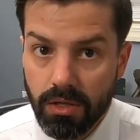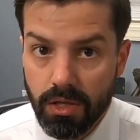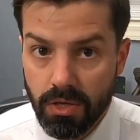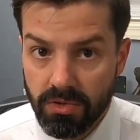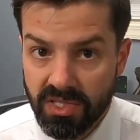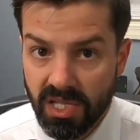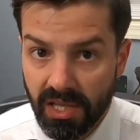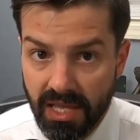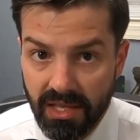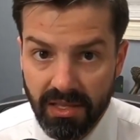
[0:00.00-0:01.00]
use the
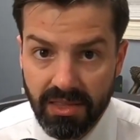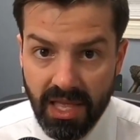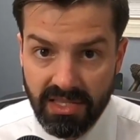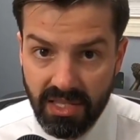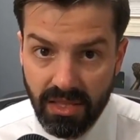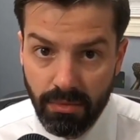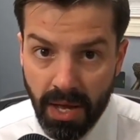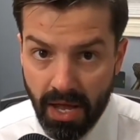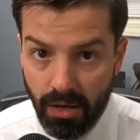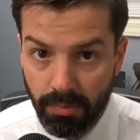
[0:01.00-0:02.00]
link that's in the
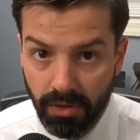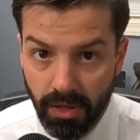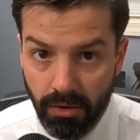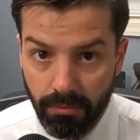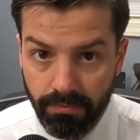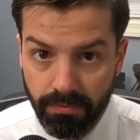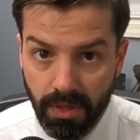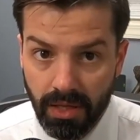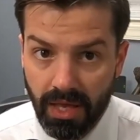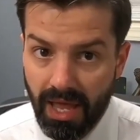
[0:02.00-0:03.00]
bio below.
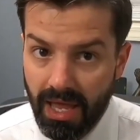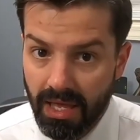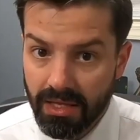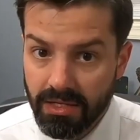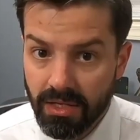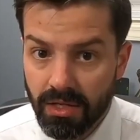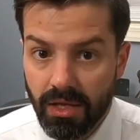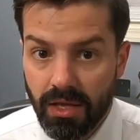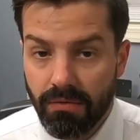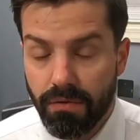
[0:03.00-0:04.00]
And
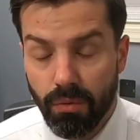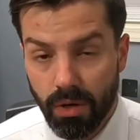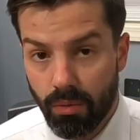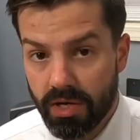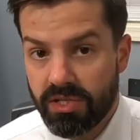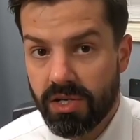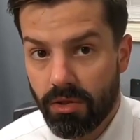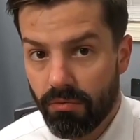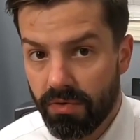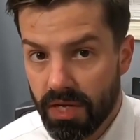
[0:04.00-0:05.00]
if you want to watch
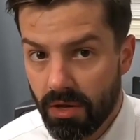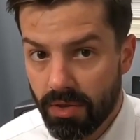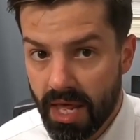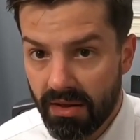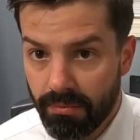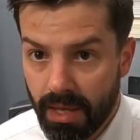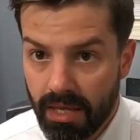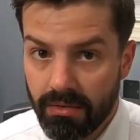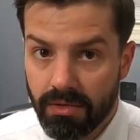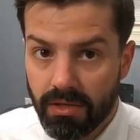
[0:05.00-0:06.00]
another video that I've
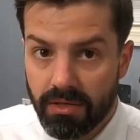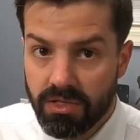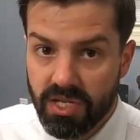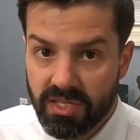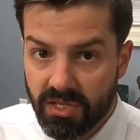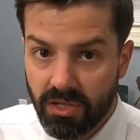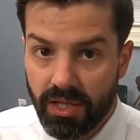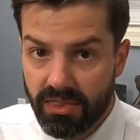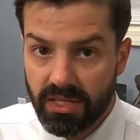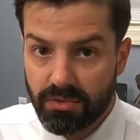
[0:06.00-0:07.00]
made, just
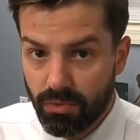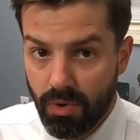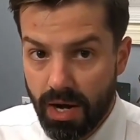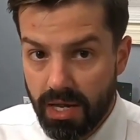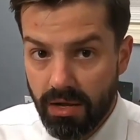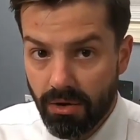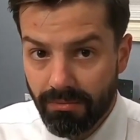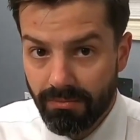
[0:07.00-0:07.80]
click this one right here.